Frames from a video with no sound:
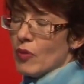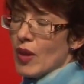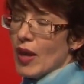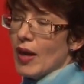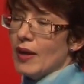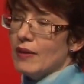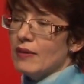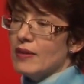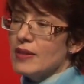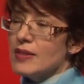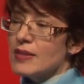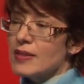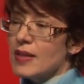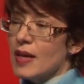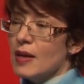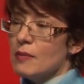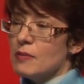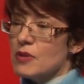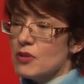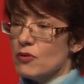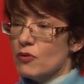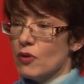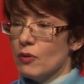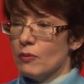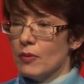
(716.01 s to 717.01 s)
And this
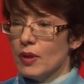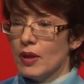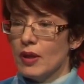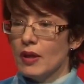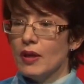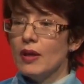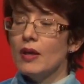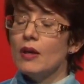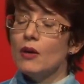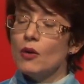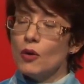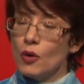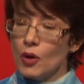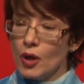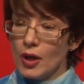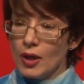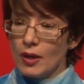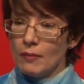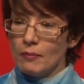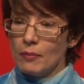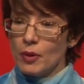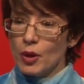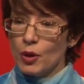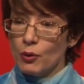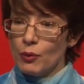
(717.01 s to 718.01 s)
comes from the
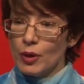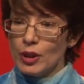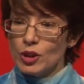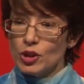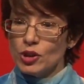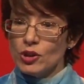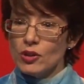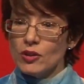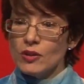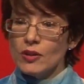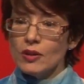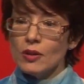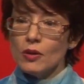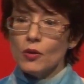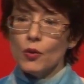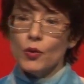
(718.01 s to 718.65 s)
original